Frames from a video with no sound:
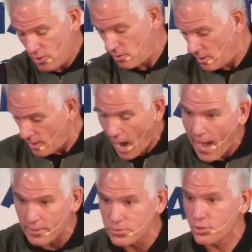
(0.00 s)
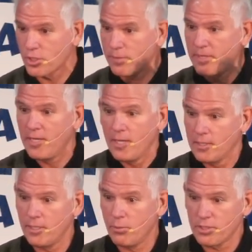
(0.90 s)
you know, the aisles are going to be
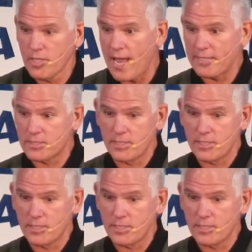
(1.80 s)
lit with lights.